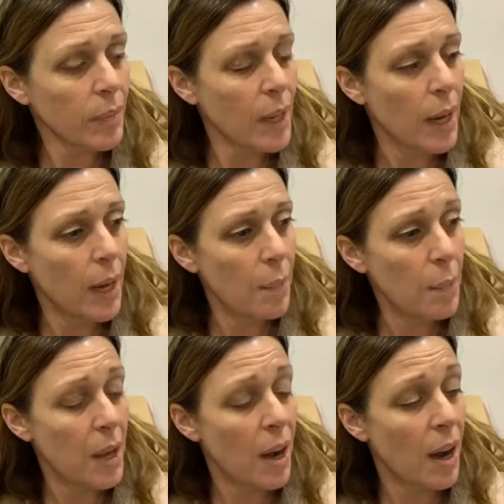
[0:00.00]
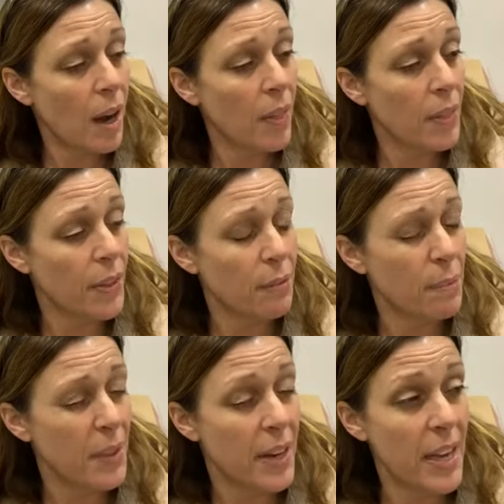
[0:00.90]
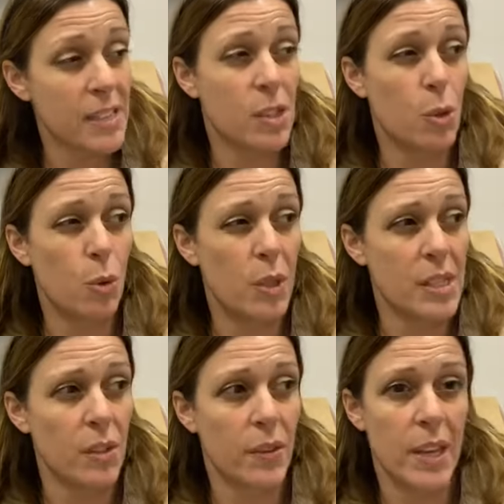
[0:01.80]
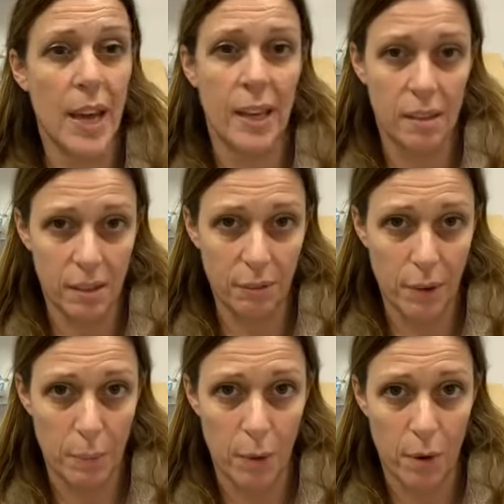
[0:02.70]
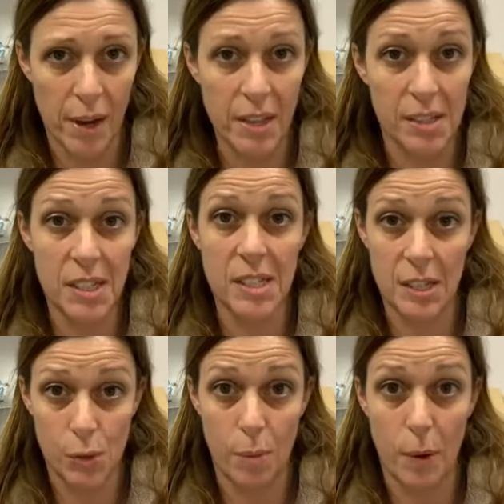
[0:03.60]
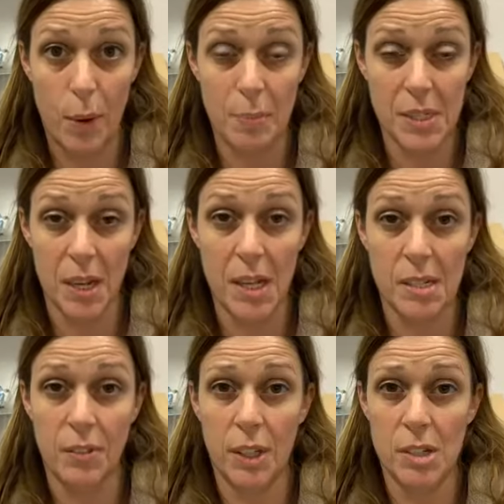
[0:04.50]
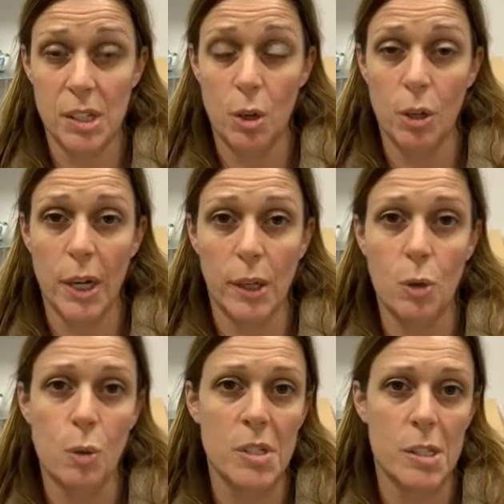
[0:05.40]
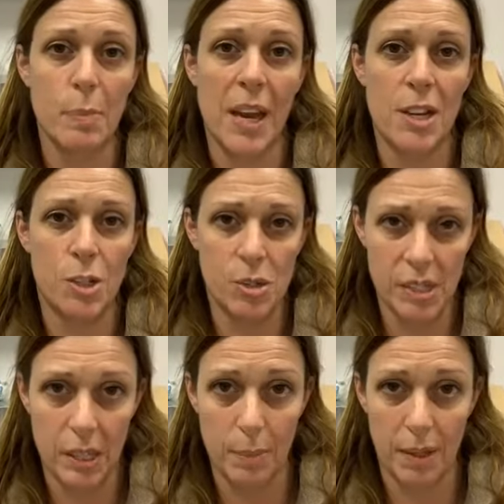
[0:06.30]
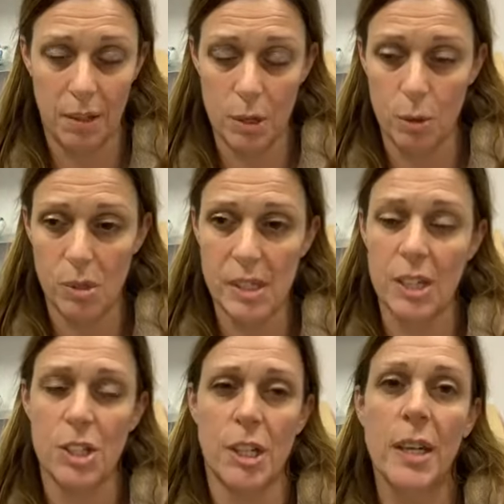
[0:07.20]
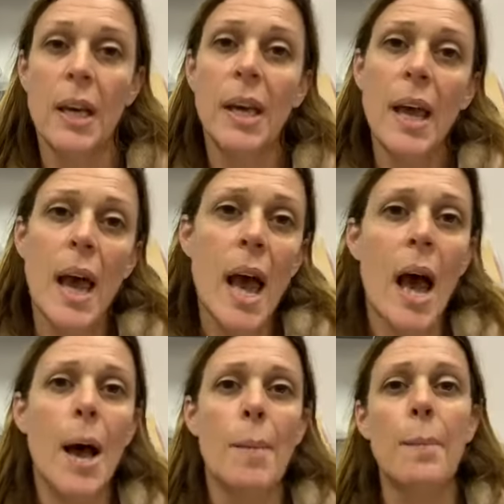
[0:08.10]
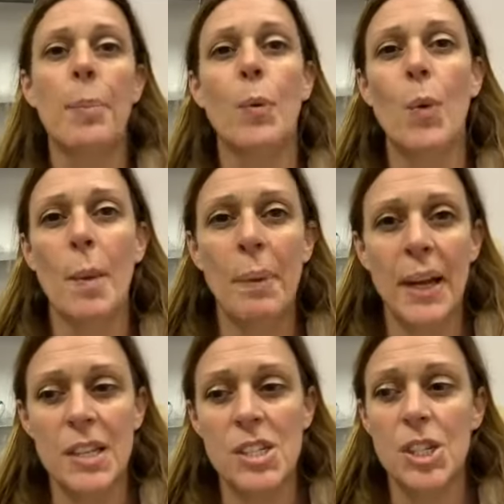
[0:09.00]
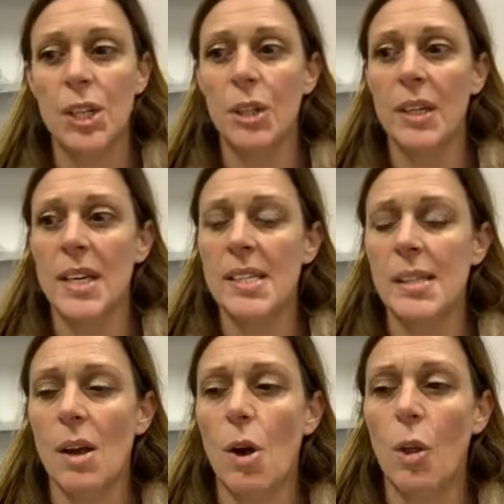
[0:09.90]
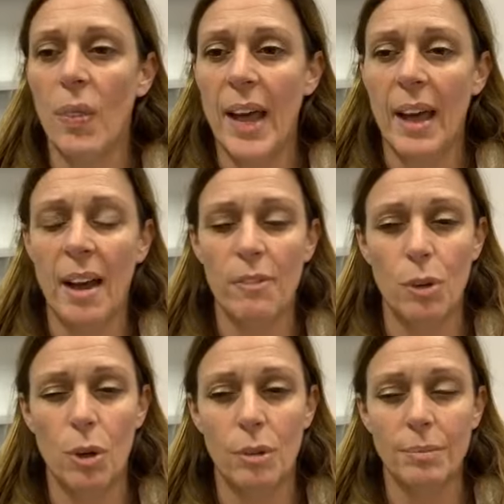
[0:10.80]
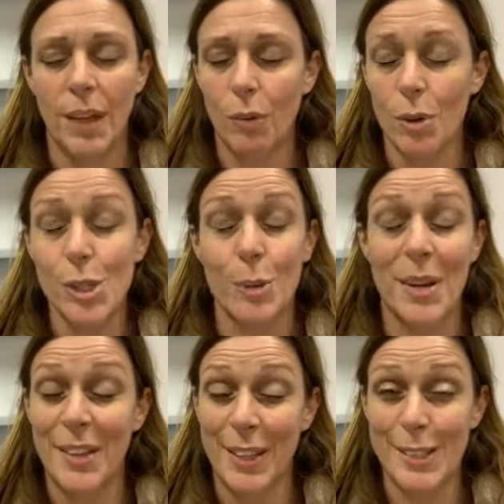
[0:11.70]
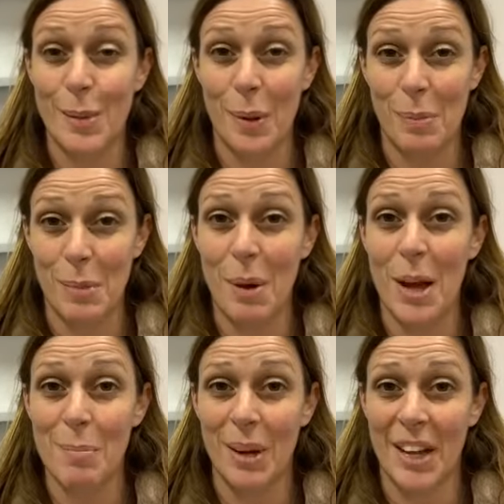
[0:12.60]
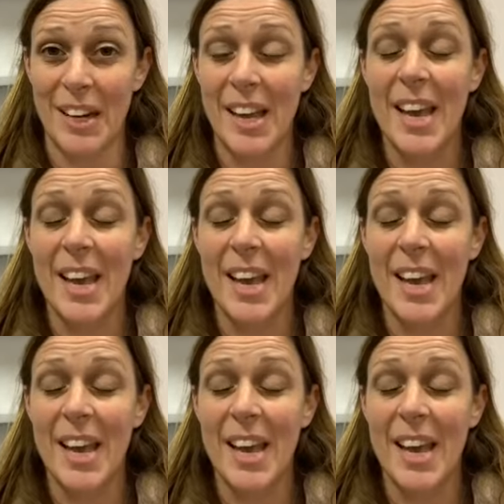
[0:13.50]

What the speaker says: The next call is on the 8th of February. The details are on my website. If you go to the online courses page, you'll see the monthly call section. But what I'm planning to do is, on that, I've got so many things coming up in the pipeline.